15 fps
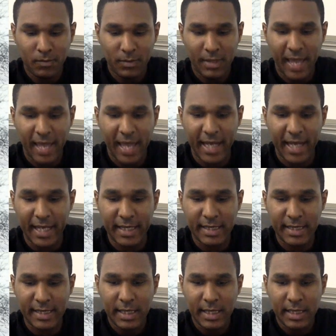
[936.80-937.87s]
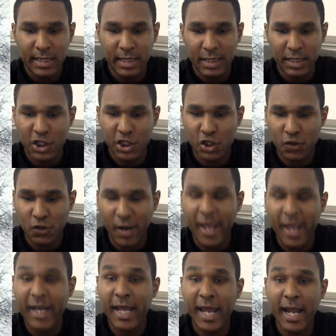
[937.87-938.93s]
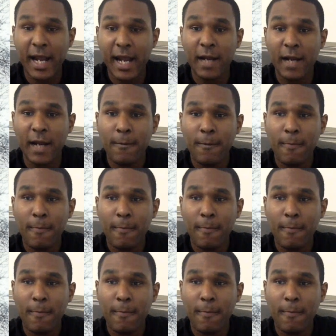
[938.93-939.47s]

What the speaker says: that is the straight hair,